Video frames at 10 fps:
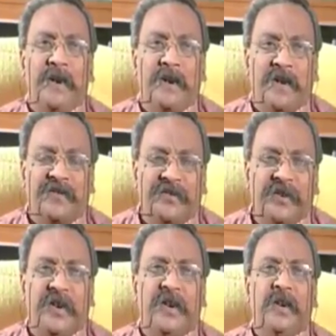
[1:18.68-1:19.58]
in the
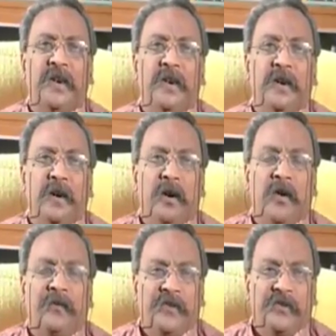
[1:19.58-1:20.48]
custody
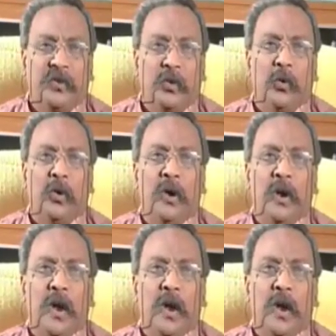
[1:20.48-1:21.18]
of the school